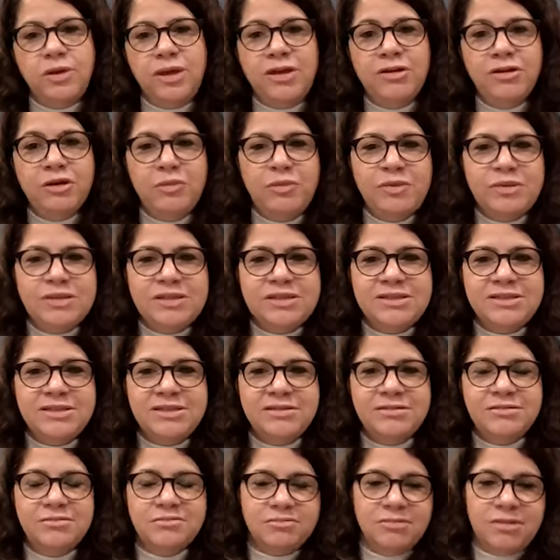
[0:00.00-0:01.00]
Europe
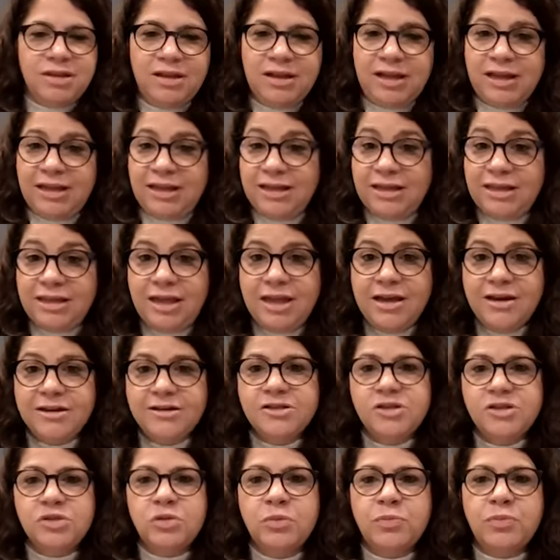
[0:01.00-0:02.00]
is like they are
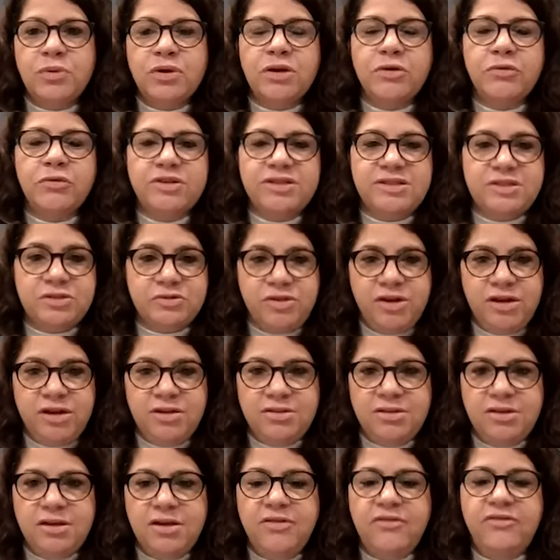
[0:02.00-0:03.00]
super
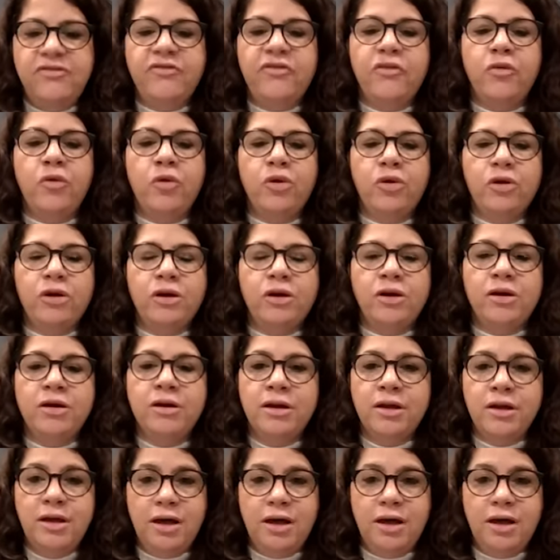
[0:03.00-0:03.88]
restrictive for